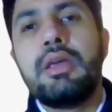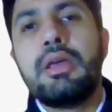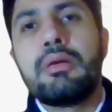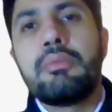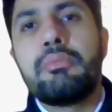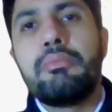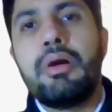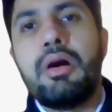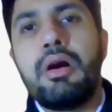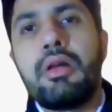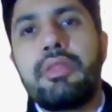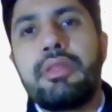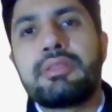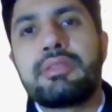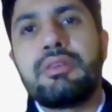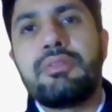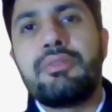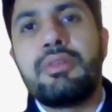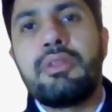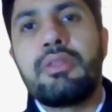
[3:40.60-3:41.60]
by the
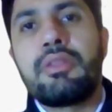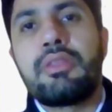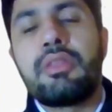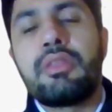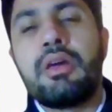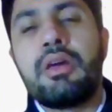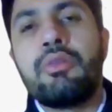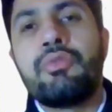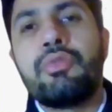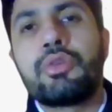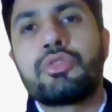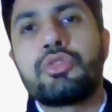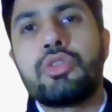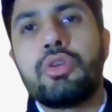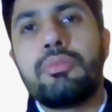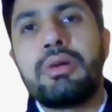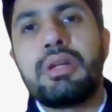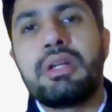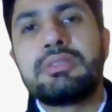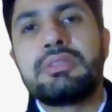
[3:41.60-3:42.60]
seventh of
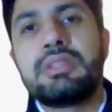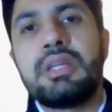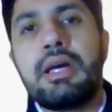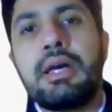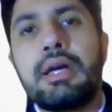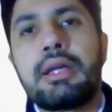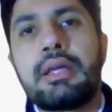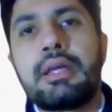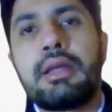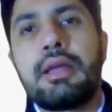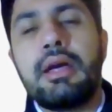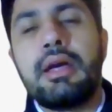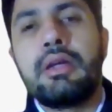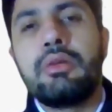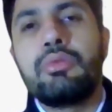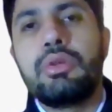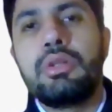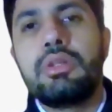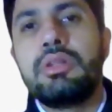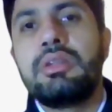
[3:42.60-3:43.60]
October attack,
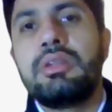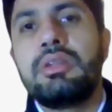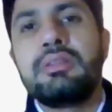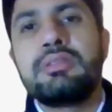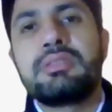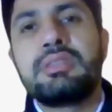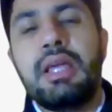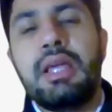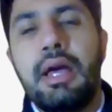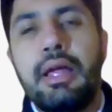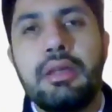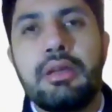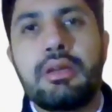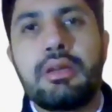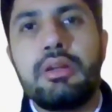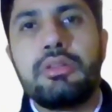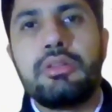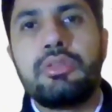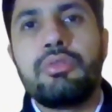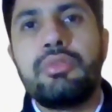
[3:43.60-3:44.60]
and we didn't see any
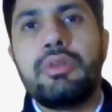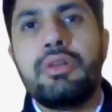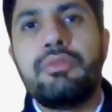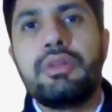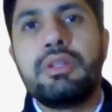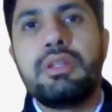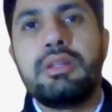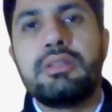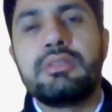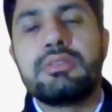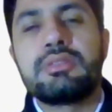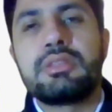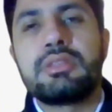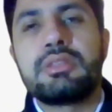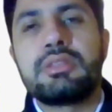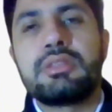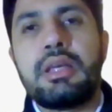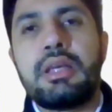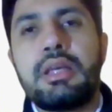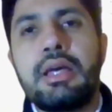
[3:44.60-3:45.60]
kind of evidence.
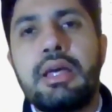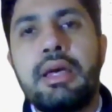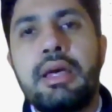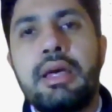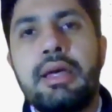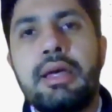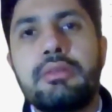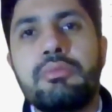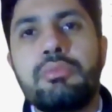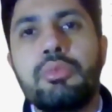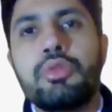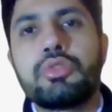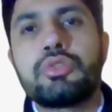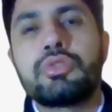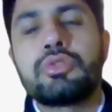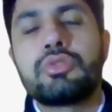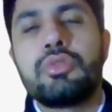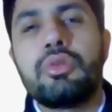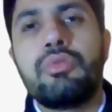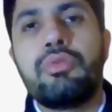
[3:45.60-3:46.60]
And
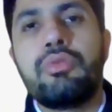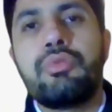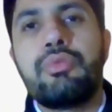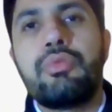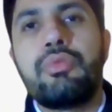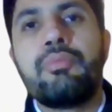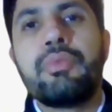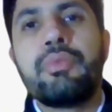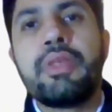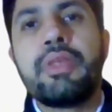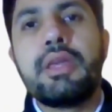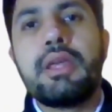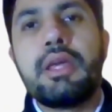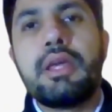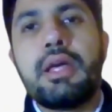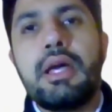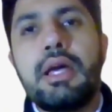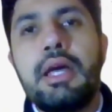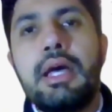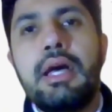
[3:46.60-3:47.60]
most of
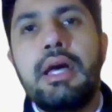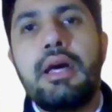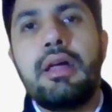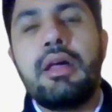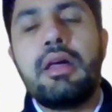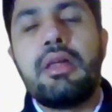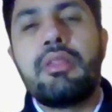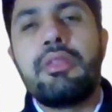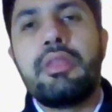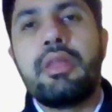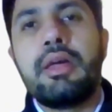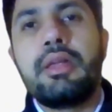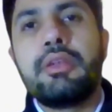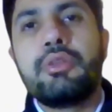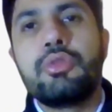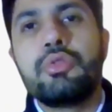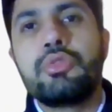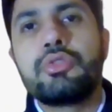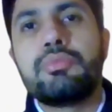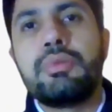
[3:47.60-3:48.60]
uh, the
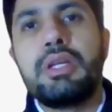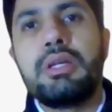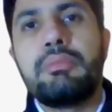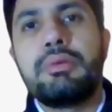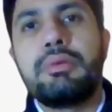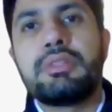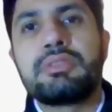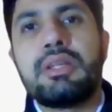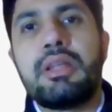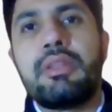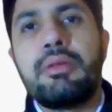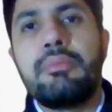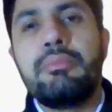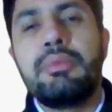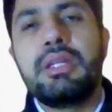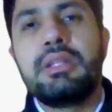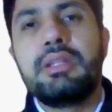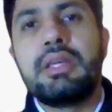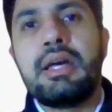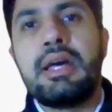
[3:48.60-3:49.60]
newspapers and the
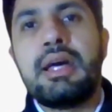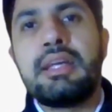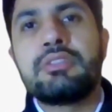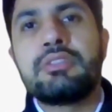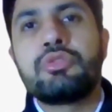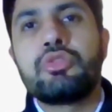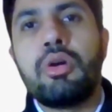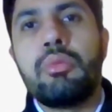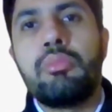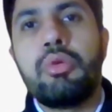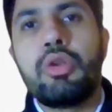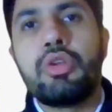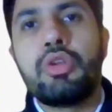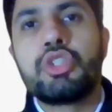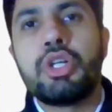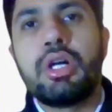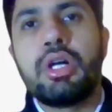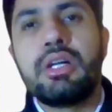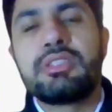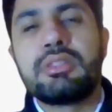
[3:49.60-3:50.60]
media has to
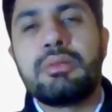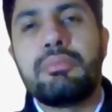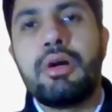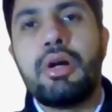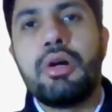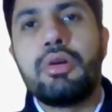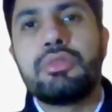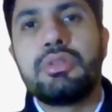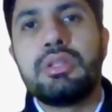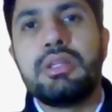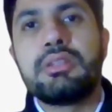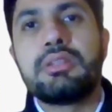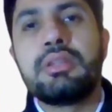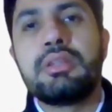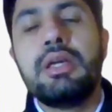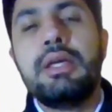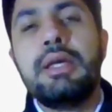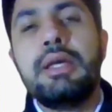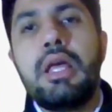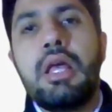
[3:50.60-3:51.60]
apologize about it
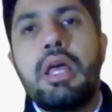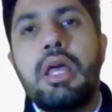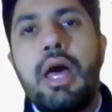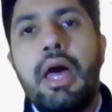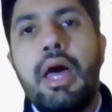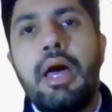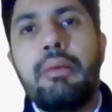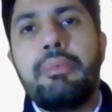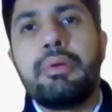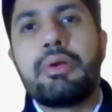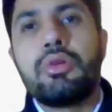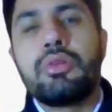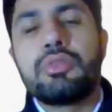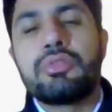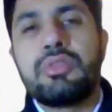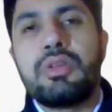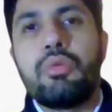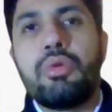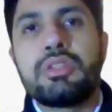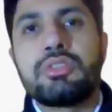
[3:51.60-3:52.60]
uh, because there
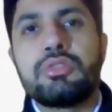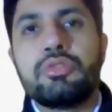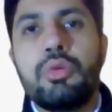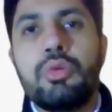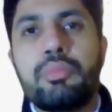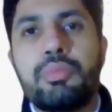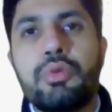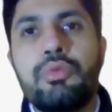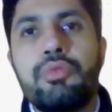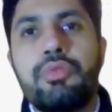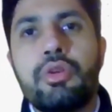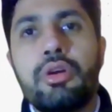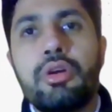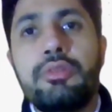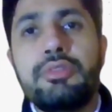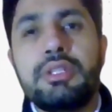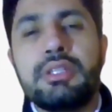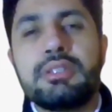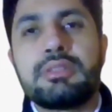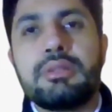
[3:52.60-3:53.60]
was no proof or
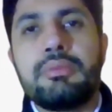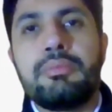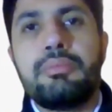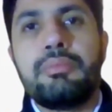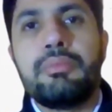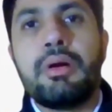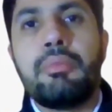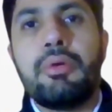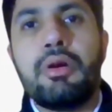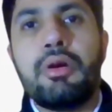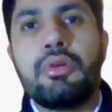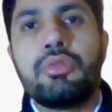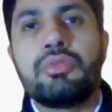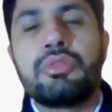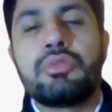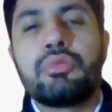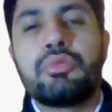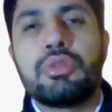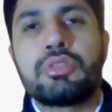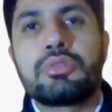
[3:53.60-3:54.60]
evidence of, about
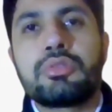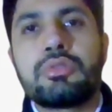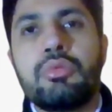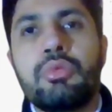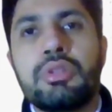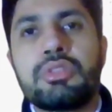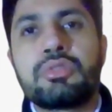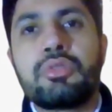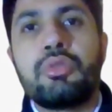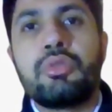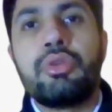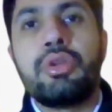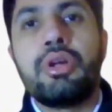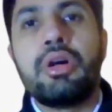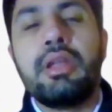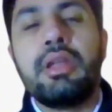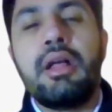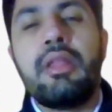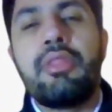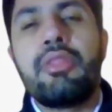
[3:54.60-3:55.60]
what was going on.
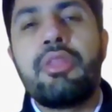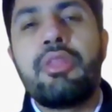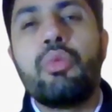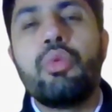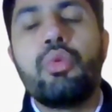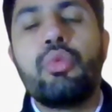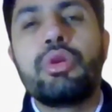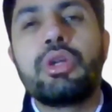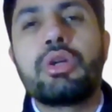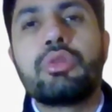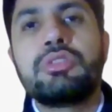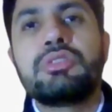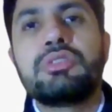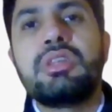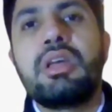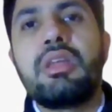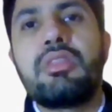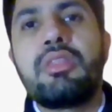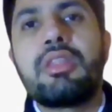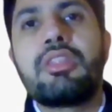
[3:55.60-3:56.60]
And the, we could say
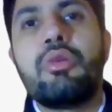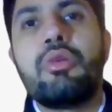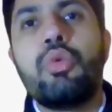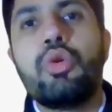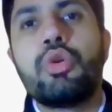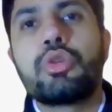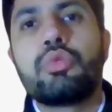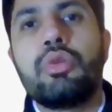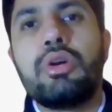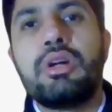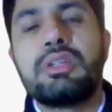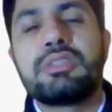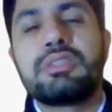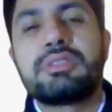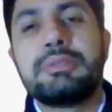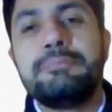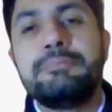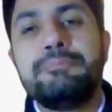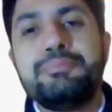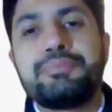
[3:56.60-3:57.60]
that the world was
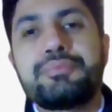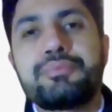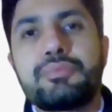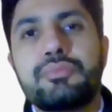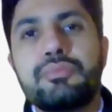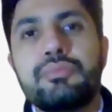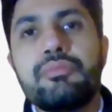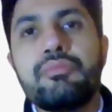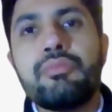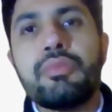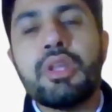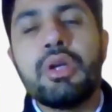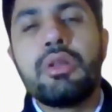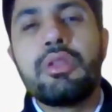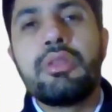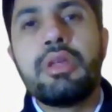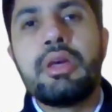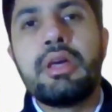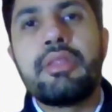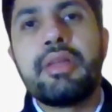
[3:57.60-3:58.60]

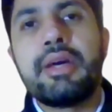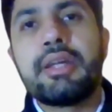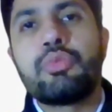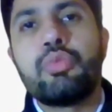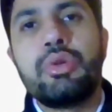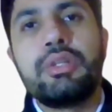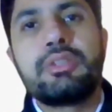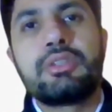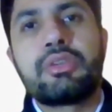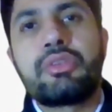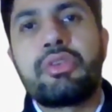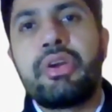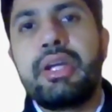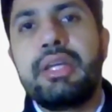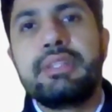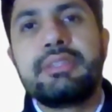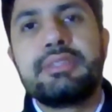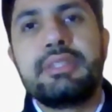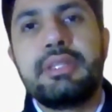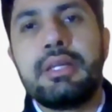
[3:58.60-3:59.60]
that went
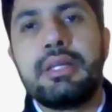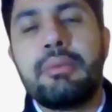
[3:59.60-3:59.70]
crazy